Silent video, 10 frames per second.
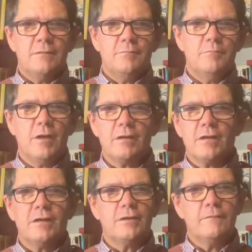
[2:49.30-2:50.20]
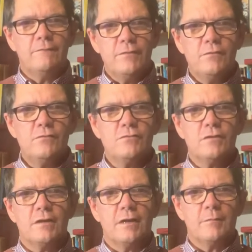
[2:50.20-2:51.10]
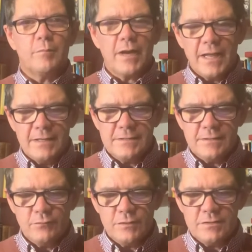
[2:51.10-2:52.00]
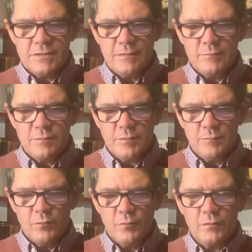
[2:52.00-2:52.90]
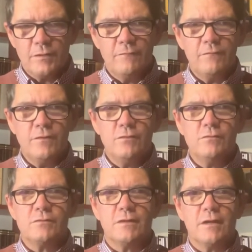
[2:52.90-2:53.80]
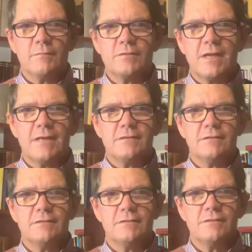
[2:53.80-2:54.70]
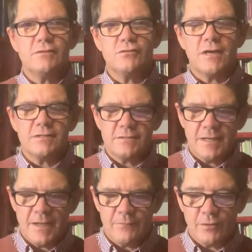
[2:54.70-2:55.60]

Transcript: muddle and confusion and plenty, we seem to be more confused and upset and distressed than ever.